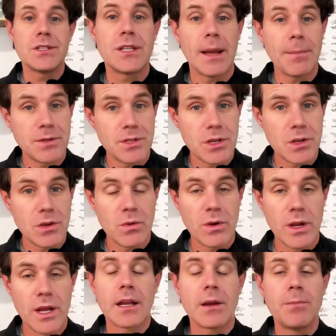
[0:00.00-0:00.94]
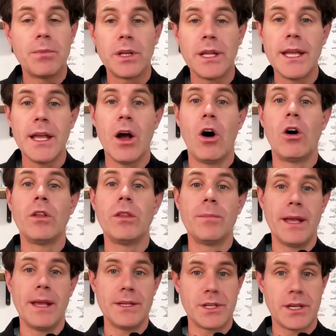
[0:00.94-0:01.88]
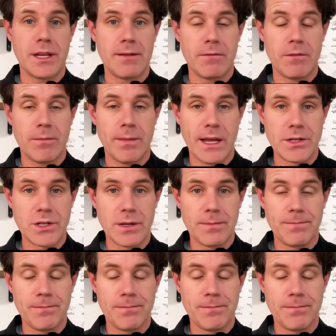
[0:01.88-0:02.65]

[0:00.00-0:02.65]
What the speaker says: Step two, complete all the basic information.